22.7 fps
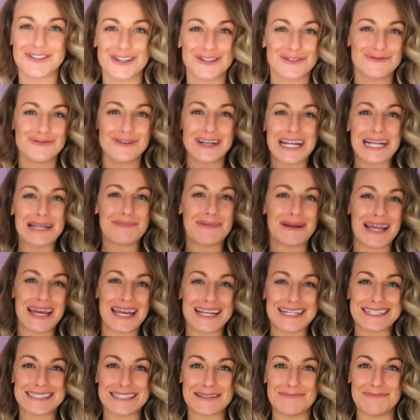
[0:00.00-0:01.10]
just really
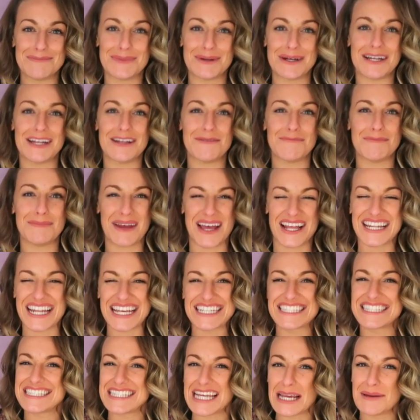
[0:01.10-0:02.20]
plain simple
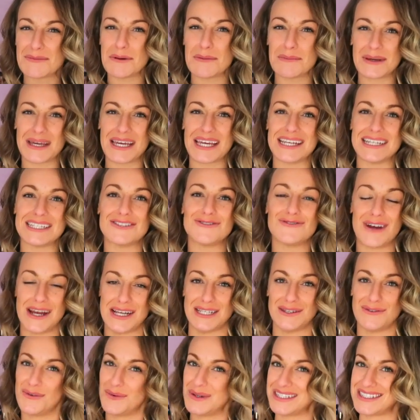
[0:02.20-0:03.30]
like statement piece
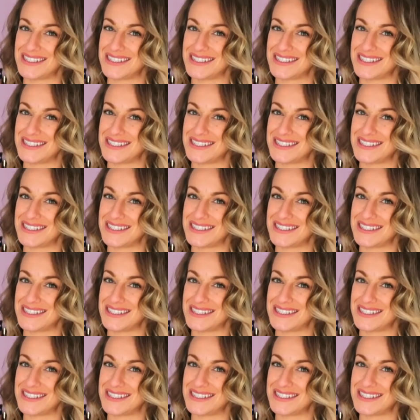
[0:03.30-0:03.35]
ready for